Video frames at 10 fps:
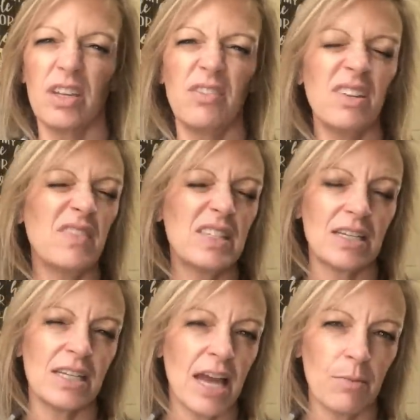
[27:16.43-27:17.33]
even if it's a
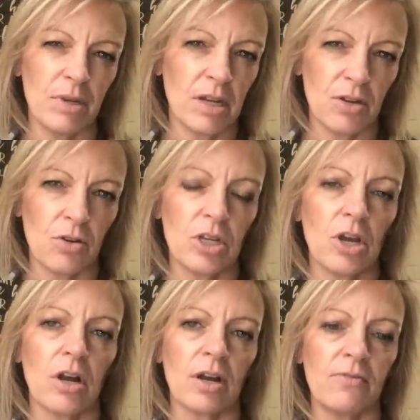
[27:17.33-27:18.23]
tad bit under a
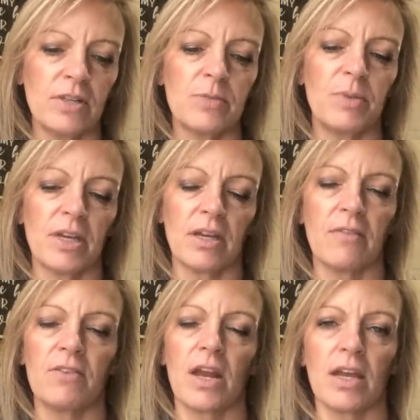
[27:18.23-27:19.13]
yard, if it's big
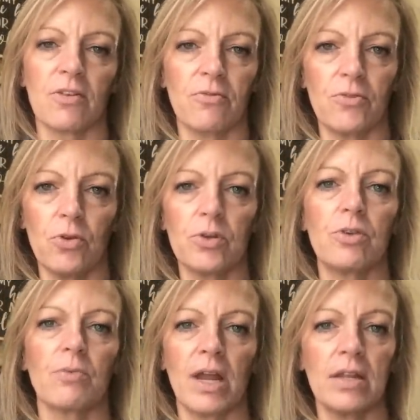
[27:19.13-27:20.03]
enough that I can fold it
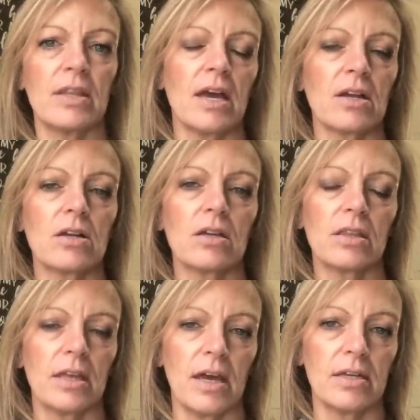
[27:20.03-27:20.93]
around that,
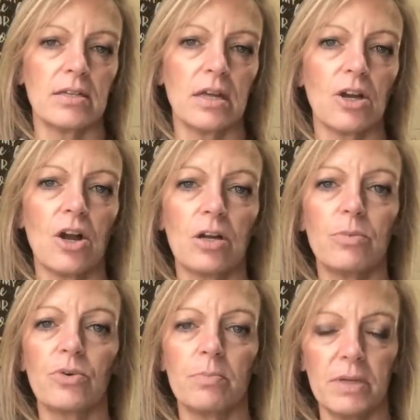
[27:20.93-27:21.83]
that uh,
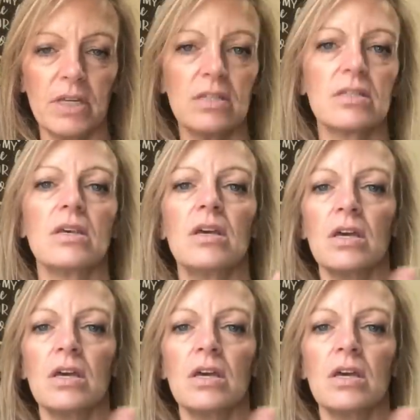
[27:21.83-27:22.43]
cardboard piece,